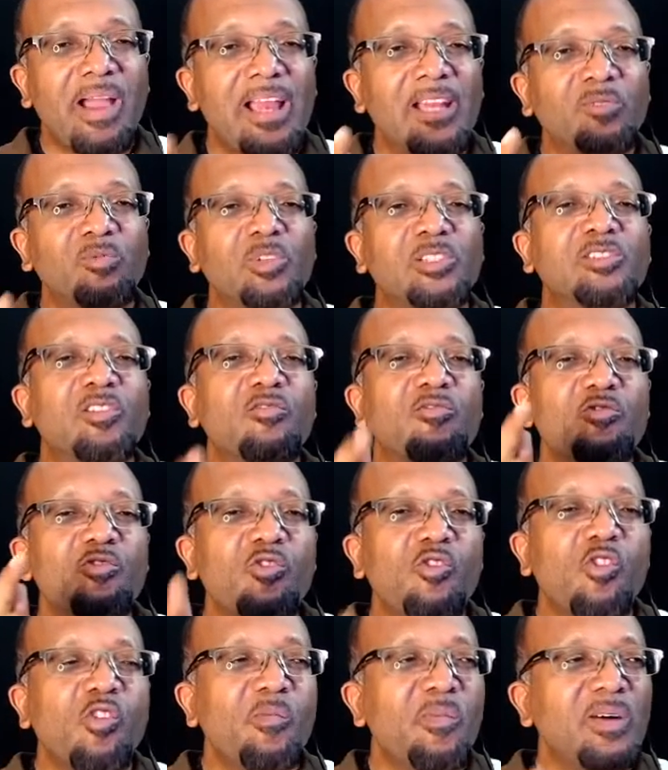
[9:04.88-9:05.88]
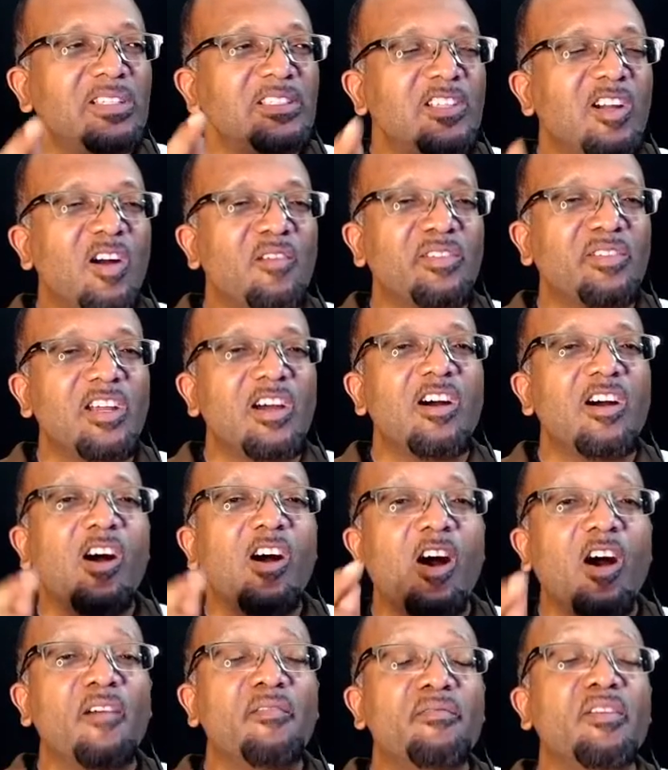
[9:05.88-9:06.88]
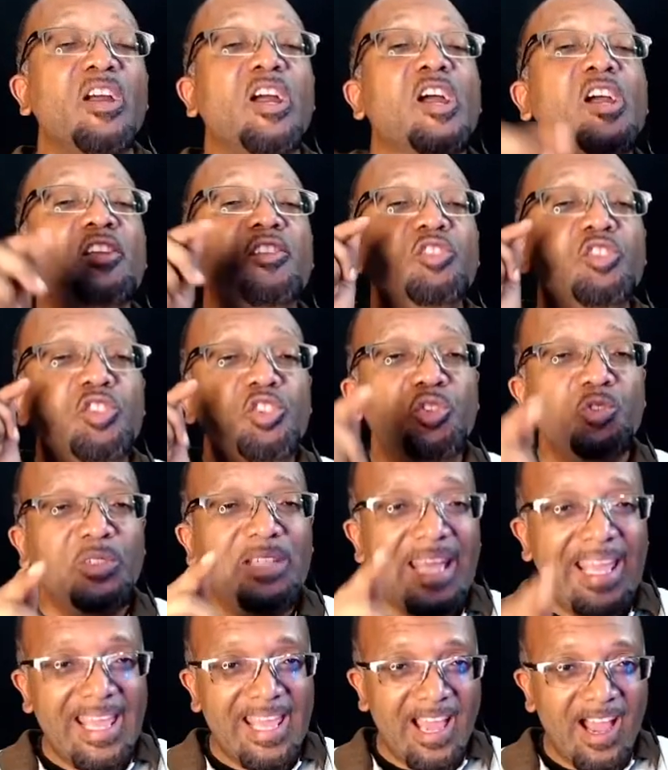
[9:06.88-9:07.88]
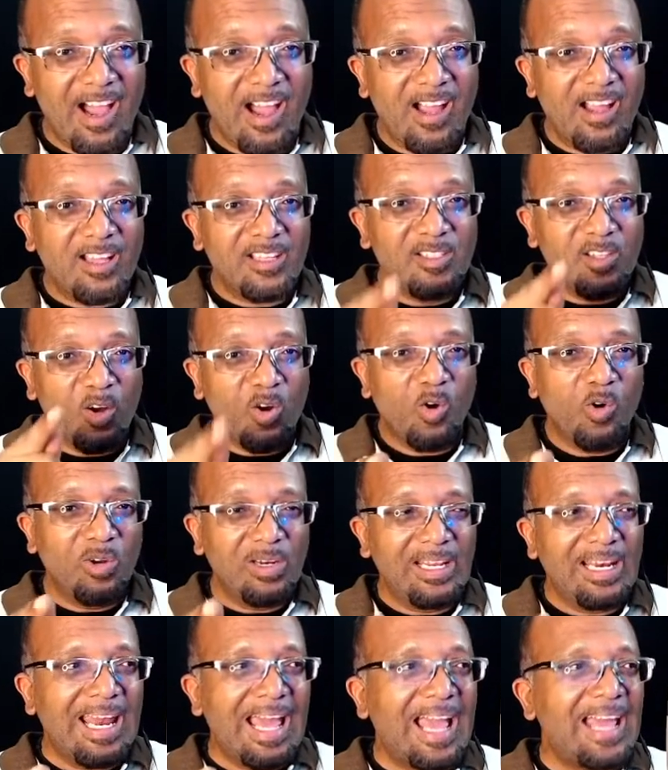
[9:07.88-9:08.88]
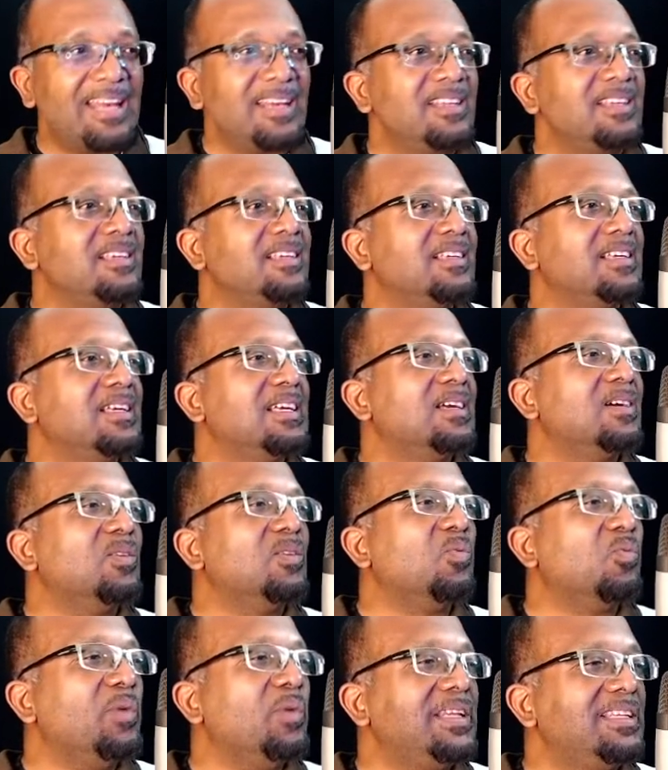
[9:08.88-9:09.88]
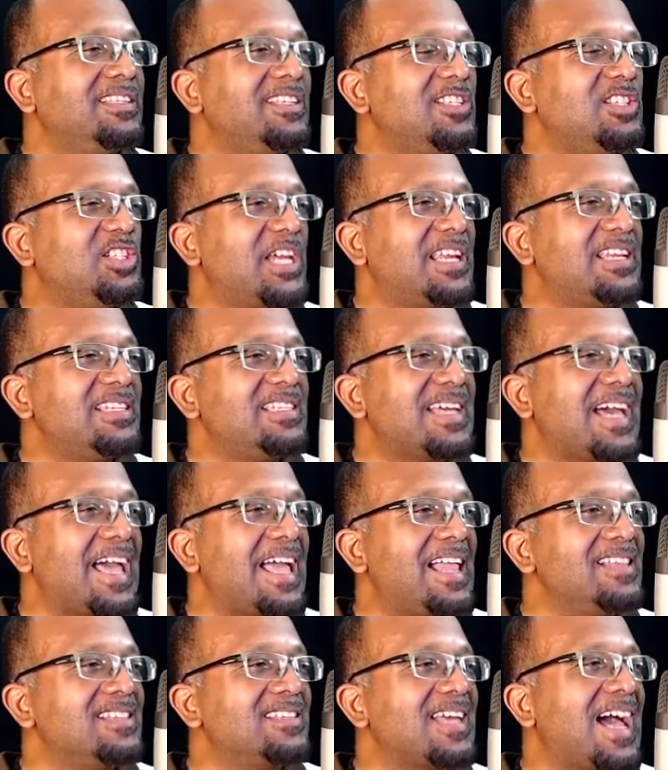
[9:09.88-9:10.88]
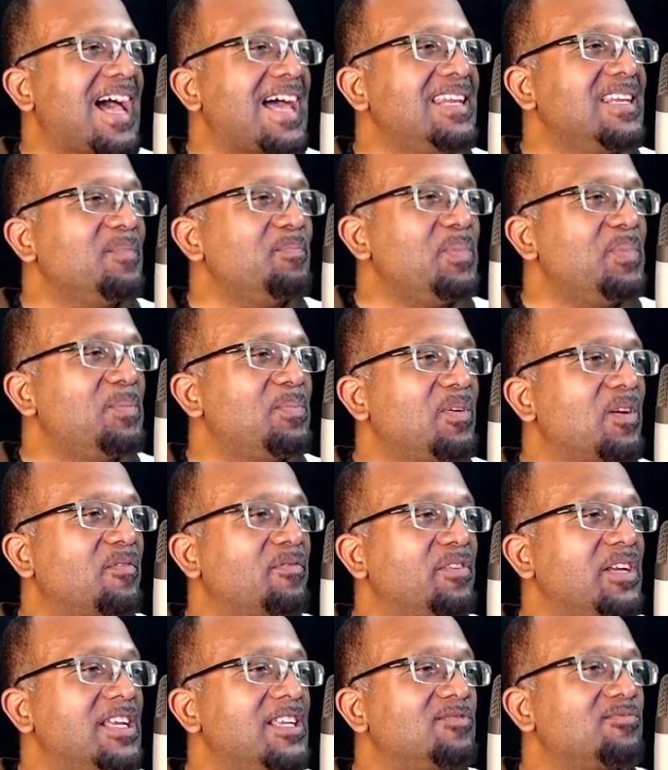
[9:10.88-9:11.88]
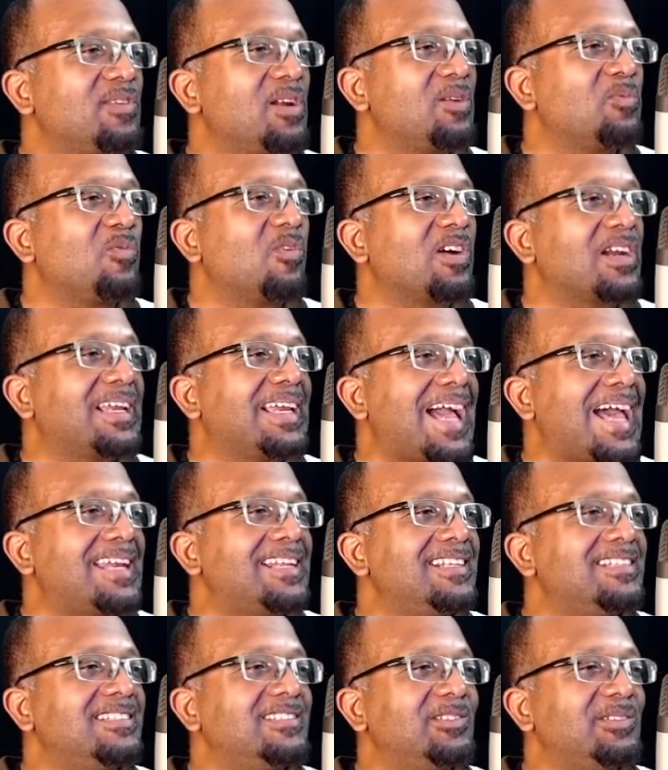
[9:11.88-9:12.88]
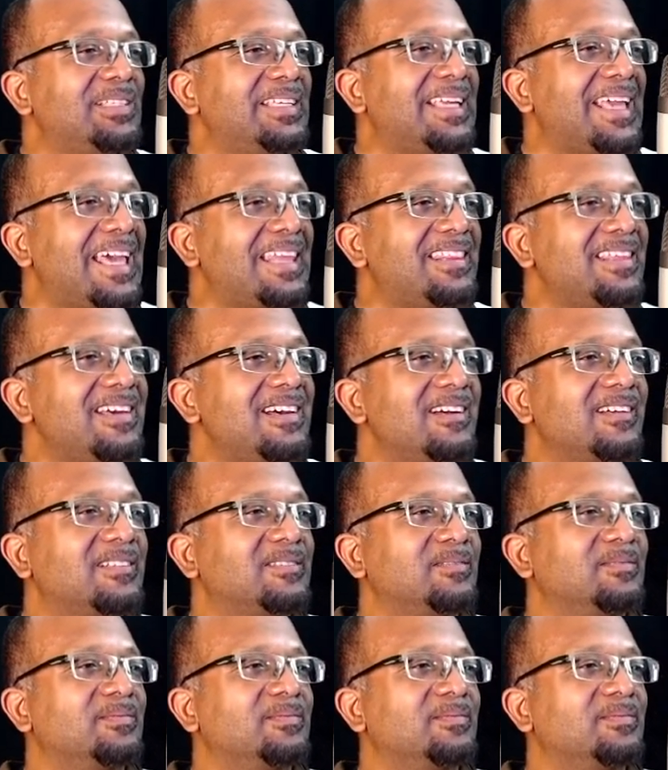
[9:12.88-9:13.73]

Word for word: Pilate was a Roman governor of Judea, the Holy Land with the Gentiles and the people of Israel were gathered together.